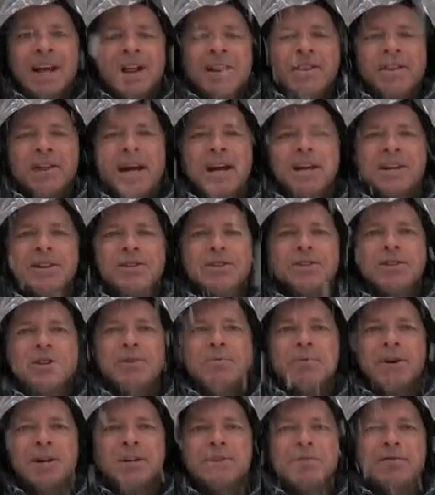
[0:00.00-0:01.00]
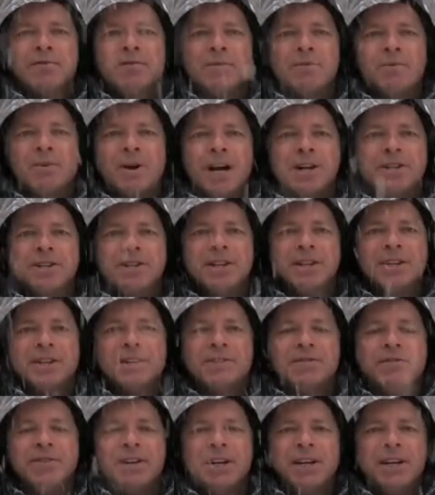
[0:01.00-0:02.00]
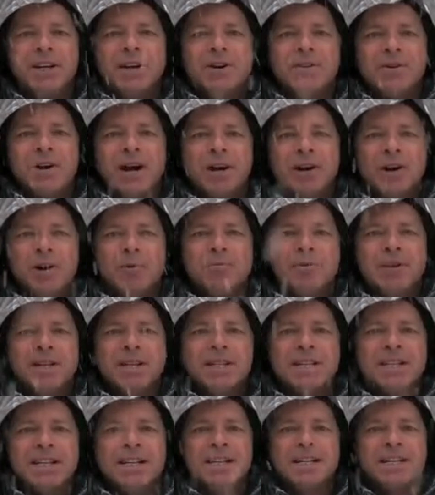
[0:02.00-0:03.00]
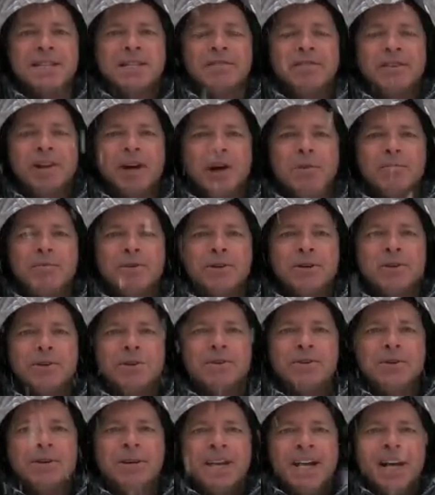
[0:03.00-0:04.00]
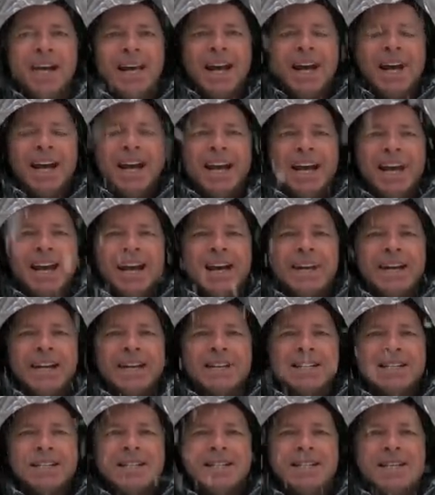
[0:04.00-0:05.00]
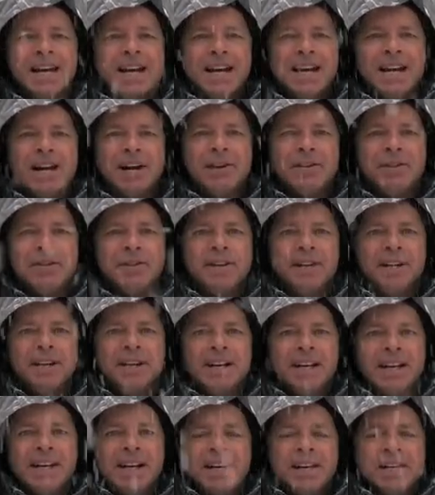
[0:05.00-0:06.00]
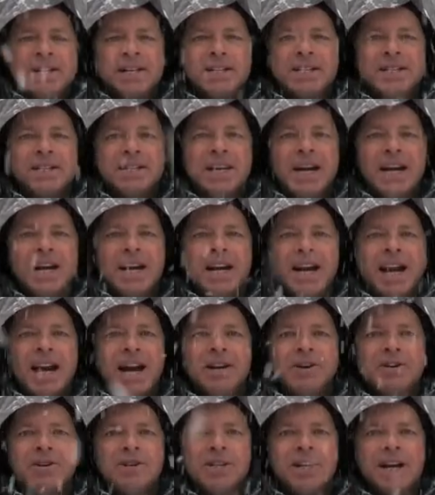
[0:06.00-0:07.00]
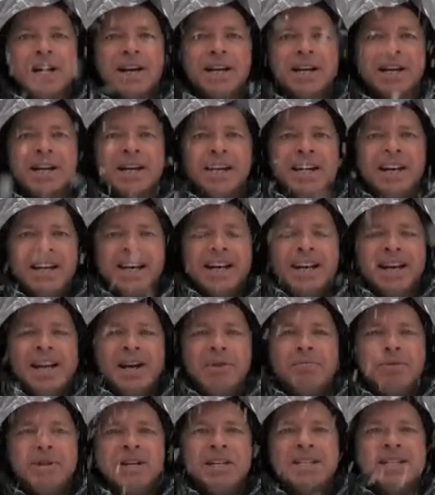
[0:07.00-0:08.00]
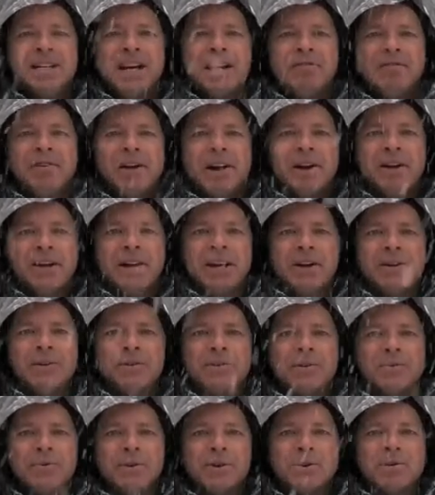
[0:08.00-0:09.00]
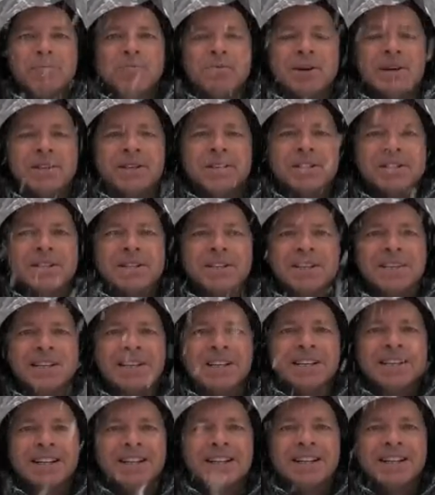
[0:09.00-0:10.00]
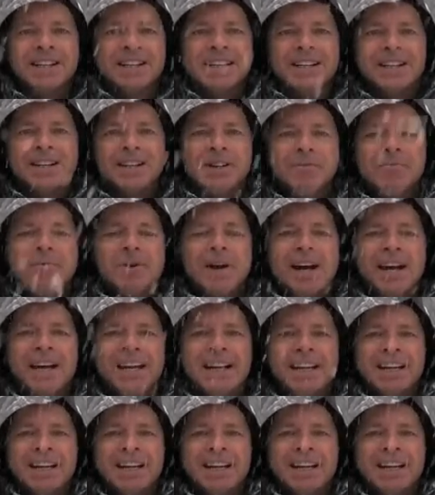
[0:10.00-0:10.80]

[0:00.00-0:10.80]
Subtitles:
Thank you so much for watching this video. I hope these hints have helped you. And stay healthy, stay energetic, and be safe out here in the winter months. Goodbye.